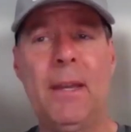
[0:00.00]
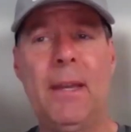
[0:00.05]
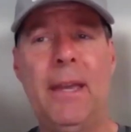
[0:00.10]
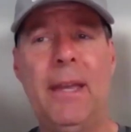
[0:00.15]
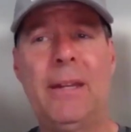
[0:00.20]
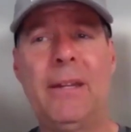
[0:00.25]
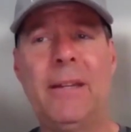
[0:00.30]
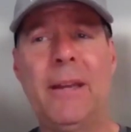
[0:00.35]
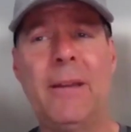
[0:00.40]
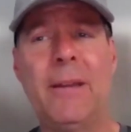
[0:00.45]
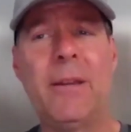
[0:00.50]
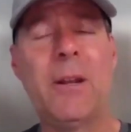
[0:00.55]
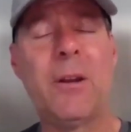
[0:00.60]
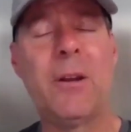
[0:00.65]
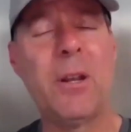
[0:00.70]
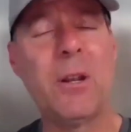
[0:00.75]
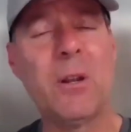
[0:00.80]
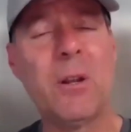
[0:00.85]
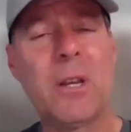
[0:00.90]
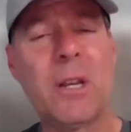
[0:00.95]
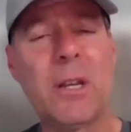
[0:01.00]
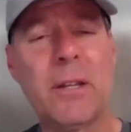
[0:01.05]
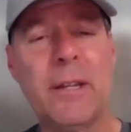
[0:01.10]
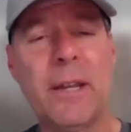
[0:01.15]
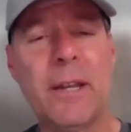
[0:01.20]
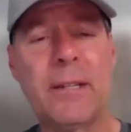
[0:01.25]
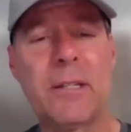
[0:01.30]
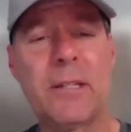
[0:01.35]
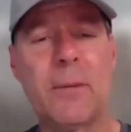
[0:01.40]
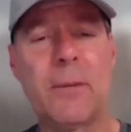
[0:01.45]
You look
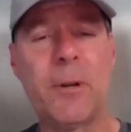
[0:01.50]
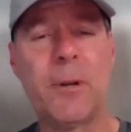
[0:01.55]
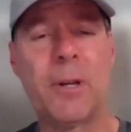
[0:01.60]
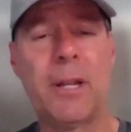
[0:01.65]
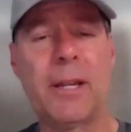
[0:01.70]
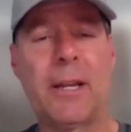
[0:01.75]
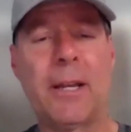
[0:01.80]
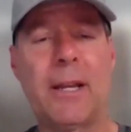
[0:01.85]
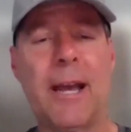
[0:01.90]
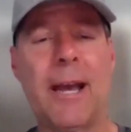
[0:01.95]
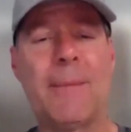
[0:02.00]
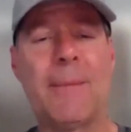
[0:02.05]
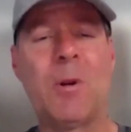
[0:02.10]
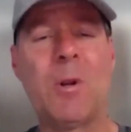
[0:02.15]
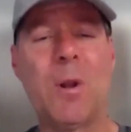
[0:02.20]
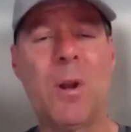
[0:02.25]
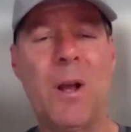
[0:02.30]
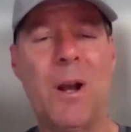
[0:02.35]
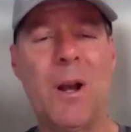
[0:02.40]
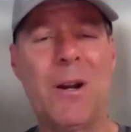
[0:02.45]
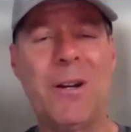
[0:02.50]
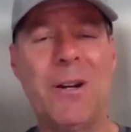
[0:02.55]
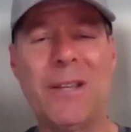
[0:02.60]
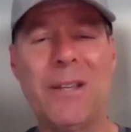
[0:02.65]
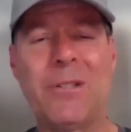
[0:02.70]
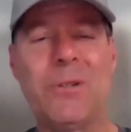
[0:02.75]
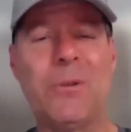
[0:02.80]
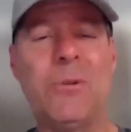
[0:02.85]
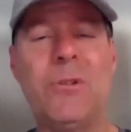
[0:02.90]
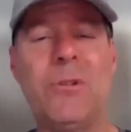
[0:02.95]
at someone like a Gabriel
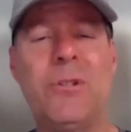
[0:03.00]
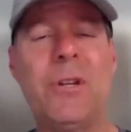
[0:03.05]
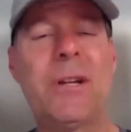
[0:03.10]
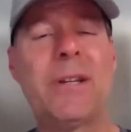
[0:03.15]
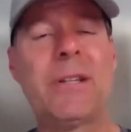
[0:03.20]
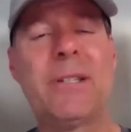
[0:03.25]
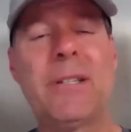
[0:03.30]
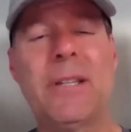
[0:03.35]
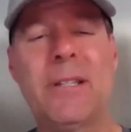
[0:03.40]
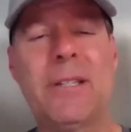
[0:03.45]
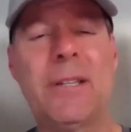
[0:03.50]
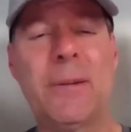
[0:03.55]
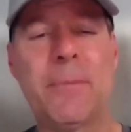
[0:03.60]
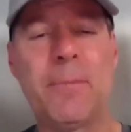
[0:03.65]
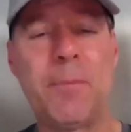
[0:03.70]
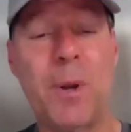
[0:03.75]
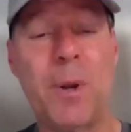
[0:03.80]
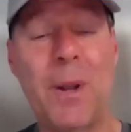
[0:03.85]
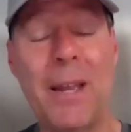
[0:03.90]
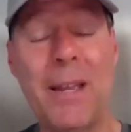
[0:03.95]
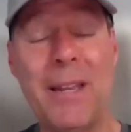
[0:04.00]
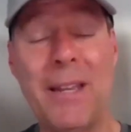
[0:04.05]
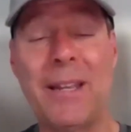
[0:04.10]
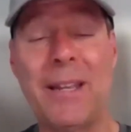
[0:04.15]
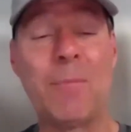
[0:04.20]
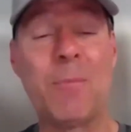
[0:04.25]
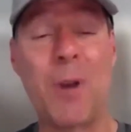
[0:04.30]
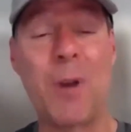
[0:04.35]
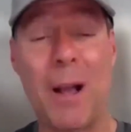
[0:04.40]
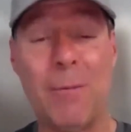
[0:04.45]
Arias who just isn't
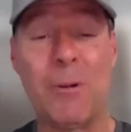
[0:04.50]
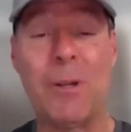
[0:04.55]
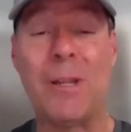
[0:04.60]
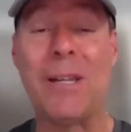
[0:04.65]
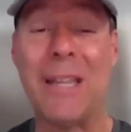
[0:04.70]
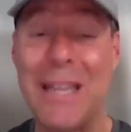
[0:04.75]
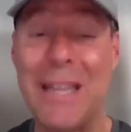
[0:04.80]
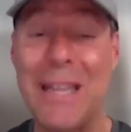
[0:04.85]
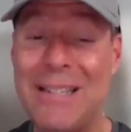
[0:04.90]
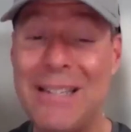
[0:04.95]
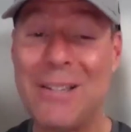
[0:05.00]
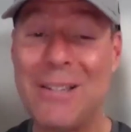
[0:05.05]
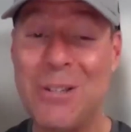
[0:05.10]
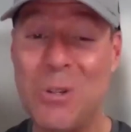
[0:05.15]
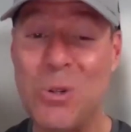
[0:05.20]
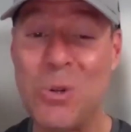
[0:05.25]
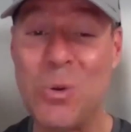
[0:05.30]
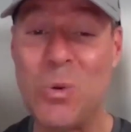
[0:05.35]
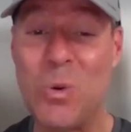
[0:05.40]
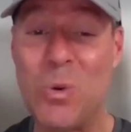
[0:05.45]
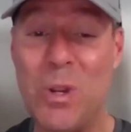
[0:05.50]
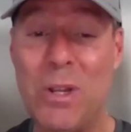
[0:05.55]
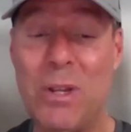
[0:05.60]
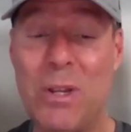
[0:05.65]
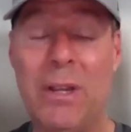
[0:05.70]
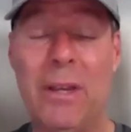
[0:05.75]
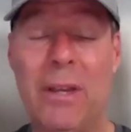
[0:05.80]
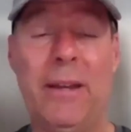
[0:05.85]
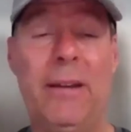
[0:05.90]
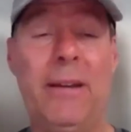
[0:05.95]
playing and probably needs to.
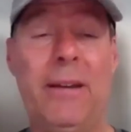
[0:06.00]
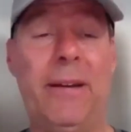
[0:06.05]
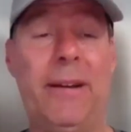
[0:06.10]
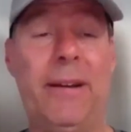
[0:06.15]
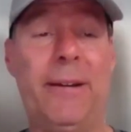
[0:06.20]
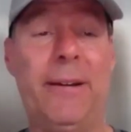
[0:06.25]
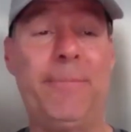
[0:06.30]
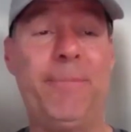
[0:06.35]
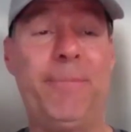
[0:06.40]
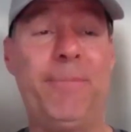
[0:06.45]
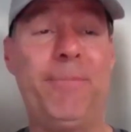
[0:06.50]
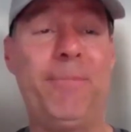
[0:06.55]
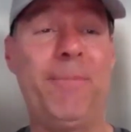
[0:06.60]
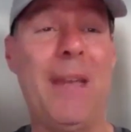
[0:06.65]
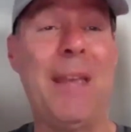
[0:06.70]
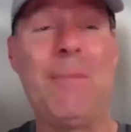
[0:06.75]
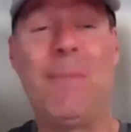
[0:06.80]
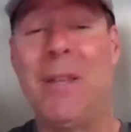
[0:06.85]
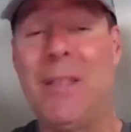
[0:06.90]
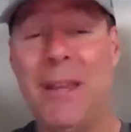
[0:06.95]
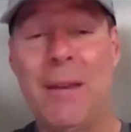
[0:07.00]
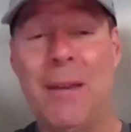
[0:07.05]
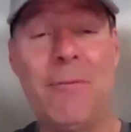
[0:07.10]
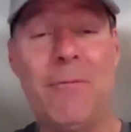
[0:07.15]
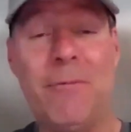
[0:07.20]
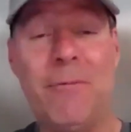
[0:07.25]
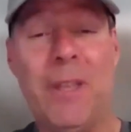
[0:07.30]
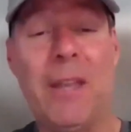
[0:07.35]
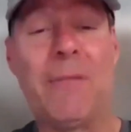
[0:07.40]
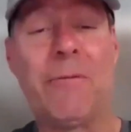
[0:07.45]
Maybe
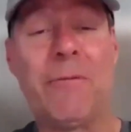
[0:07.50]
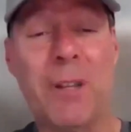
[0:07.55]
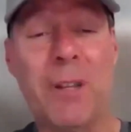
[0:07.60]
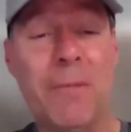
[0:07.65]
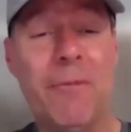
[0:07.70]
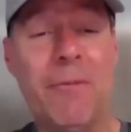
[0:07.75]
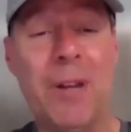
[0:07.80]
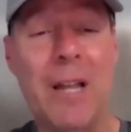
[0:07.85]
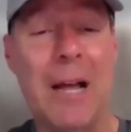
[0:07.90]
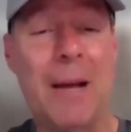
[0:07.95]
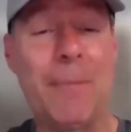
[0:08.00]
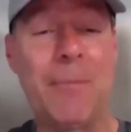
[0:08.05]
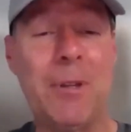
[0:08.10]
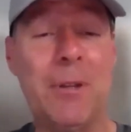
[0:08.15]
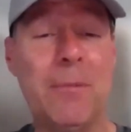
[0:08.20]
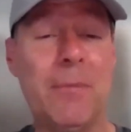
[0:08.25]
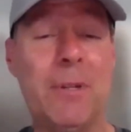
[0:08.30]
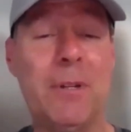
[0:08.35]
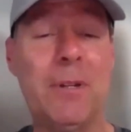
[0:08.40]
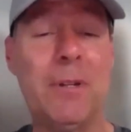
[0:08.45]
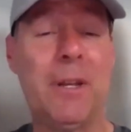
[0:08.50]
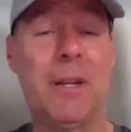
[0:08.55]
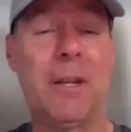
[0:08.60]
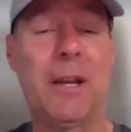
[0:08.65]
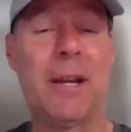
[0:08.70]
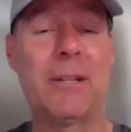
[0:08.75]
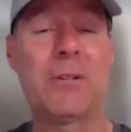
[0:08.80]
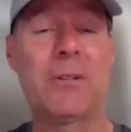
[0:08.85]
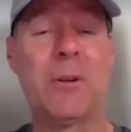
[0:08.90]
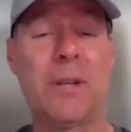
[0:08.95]
they flip-flop them and
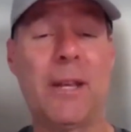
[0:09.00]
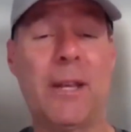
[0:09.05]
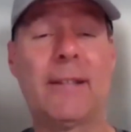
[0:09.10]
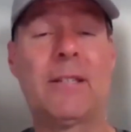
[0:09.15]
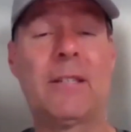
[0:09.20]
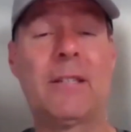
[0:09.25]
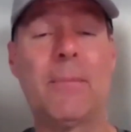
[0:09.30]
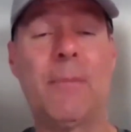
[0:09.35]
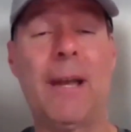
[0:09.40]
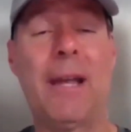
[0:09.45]
Oscar gets some